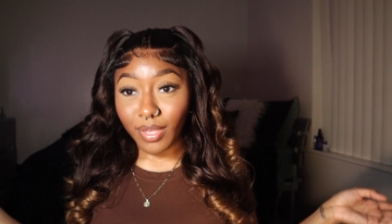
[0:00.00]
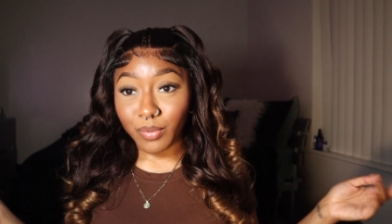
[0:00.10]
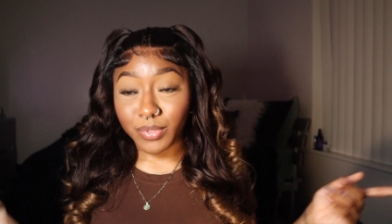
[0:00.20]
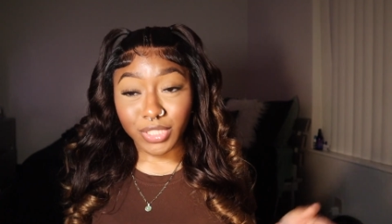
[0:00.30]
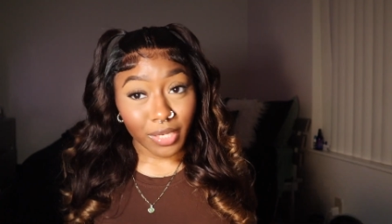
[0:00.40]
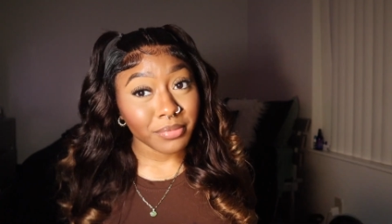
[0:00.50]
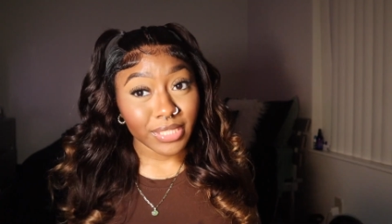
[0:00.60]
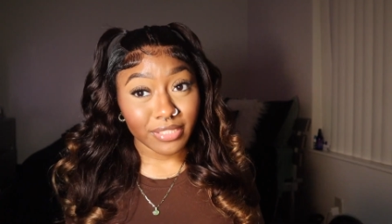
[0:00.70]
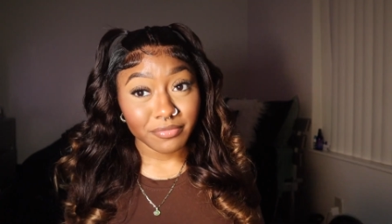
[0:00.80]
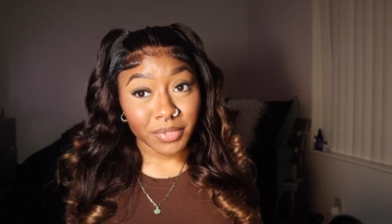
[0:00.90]
Would y'all
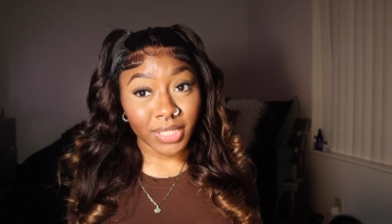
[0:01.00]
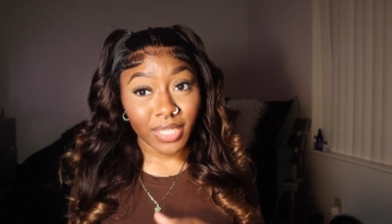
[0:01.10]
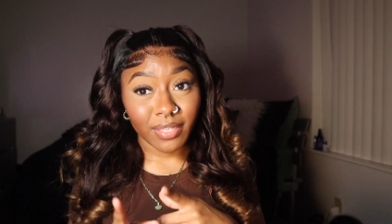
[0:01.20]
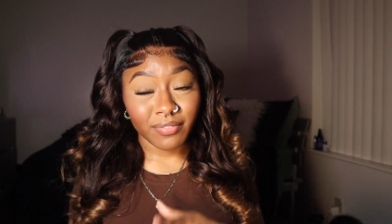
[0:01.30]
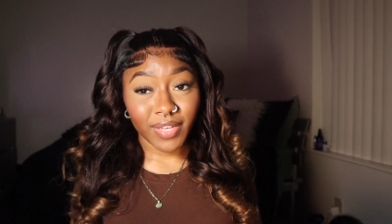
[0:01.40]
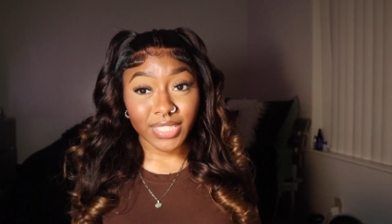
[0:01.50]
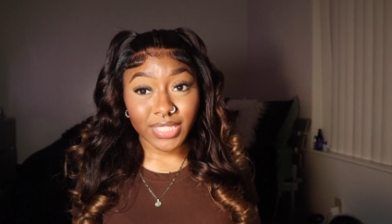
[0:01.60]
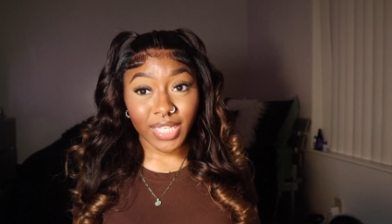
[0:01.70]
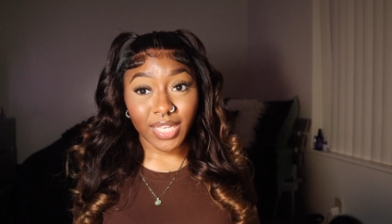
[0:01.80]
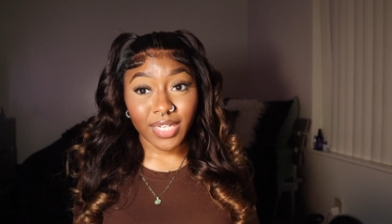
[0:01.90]
believe me if I
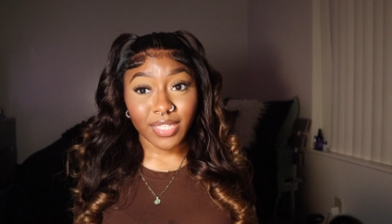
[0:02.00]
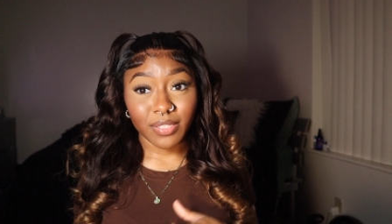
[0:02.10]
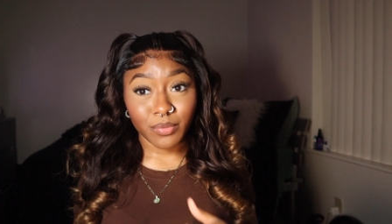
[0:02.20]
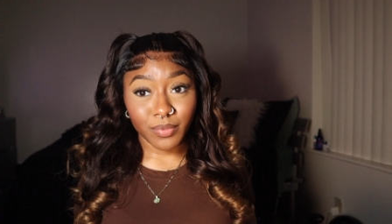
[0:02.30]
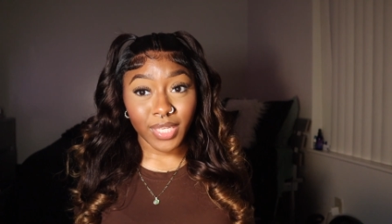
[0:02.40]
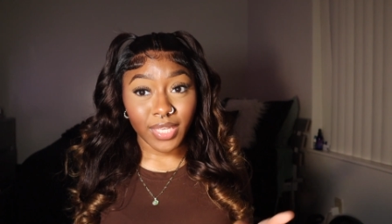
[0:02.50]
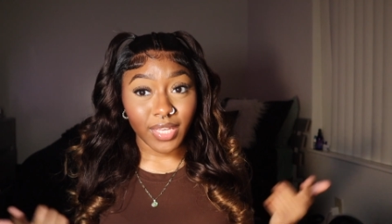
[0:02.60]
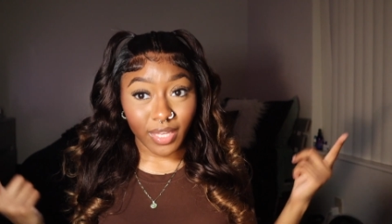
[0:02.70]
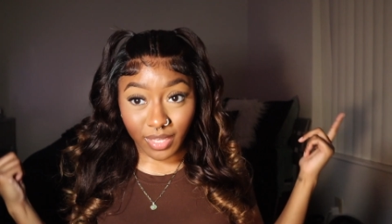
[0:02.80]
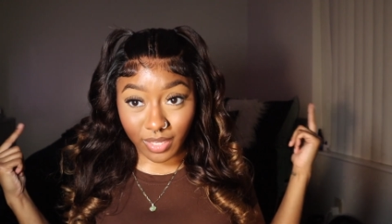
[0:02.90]
said the wig
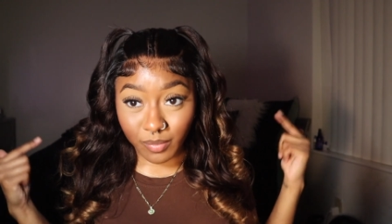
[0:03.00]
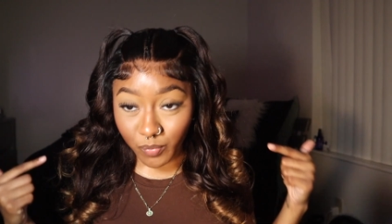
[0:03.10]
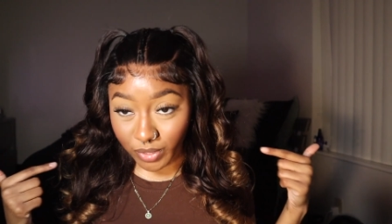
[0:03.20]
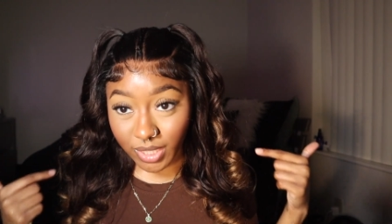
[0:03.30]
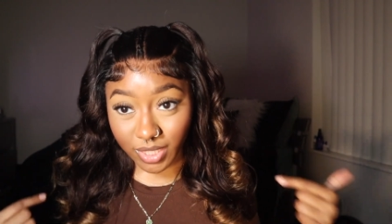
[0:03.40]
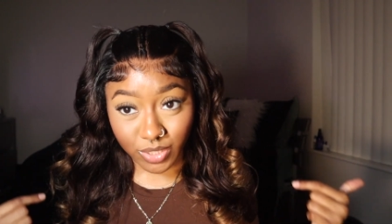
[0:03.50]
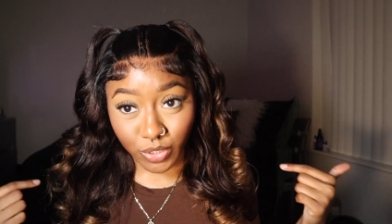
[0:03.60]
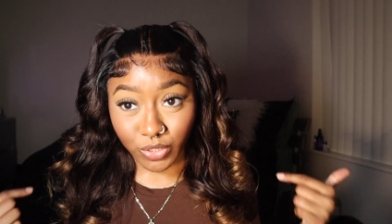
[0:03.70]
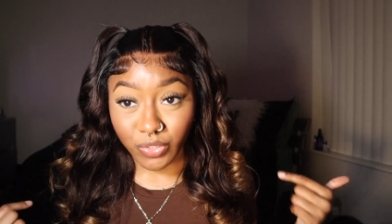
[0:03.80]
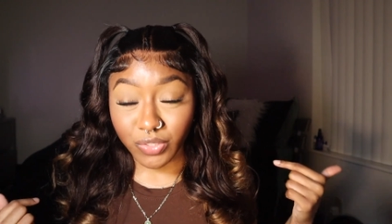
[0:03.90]
came with these
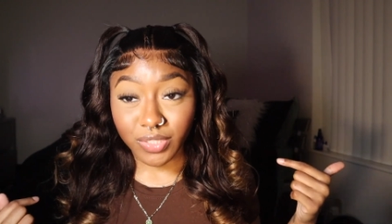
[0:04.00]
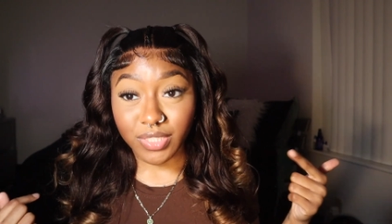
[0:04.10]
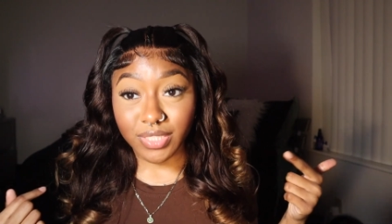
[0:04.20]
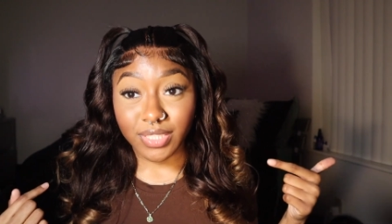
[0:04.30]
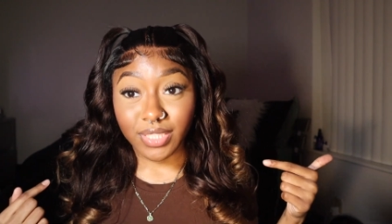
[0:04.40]
curls?